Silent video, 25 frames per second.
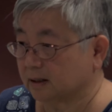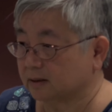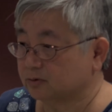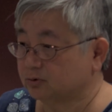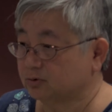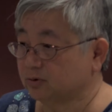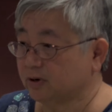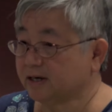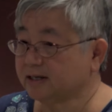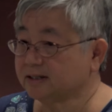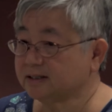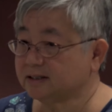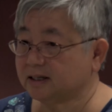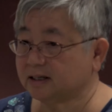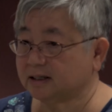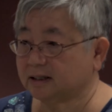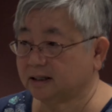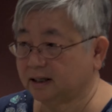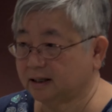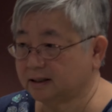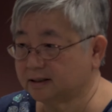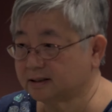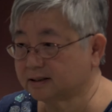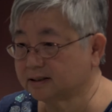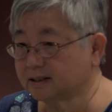dressing
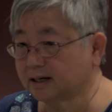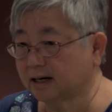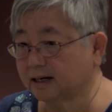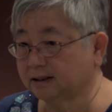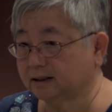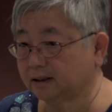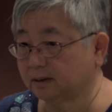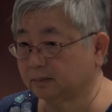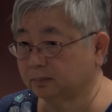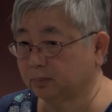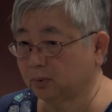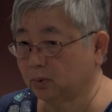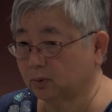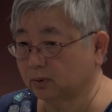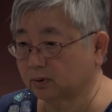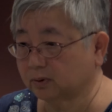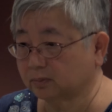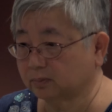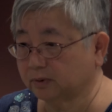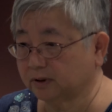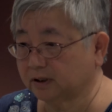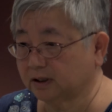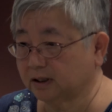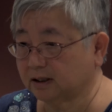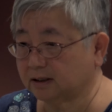inside the book
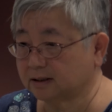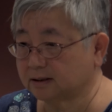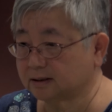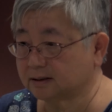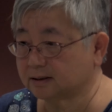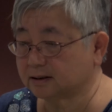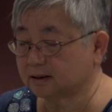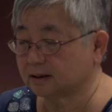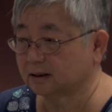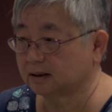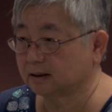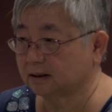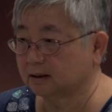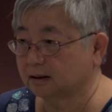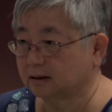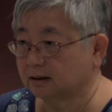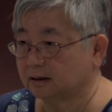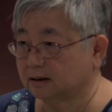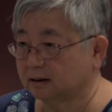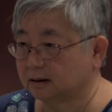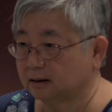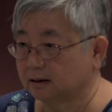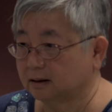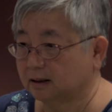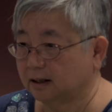because
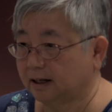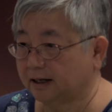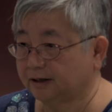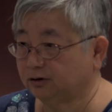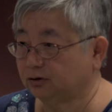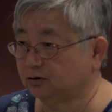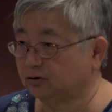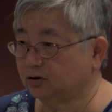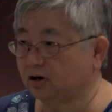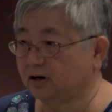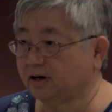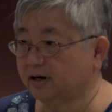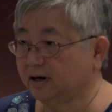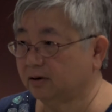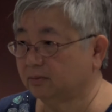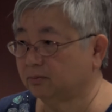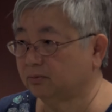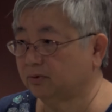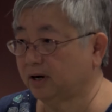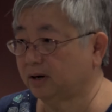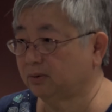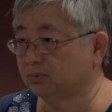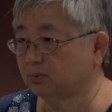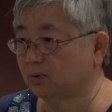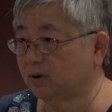I do not have
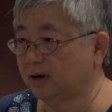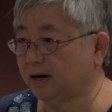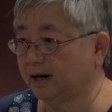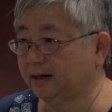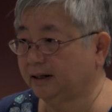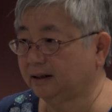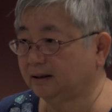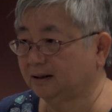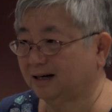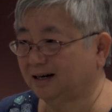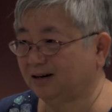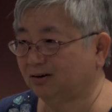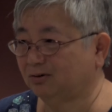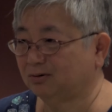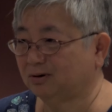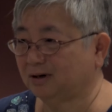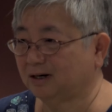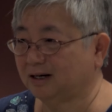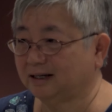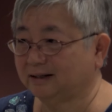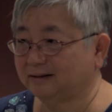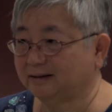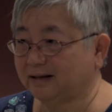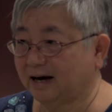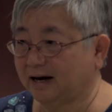red wine. I don't
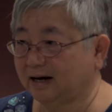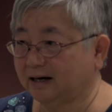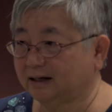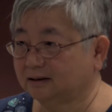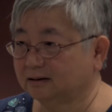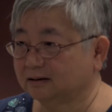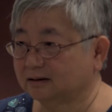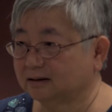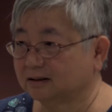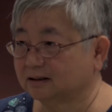like that.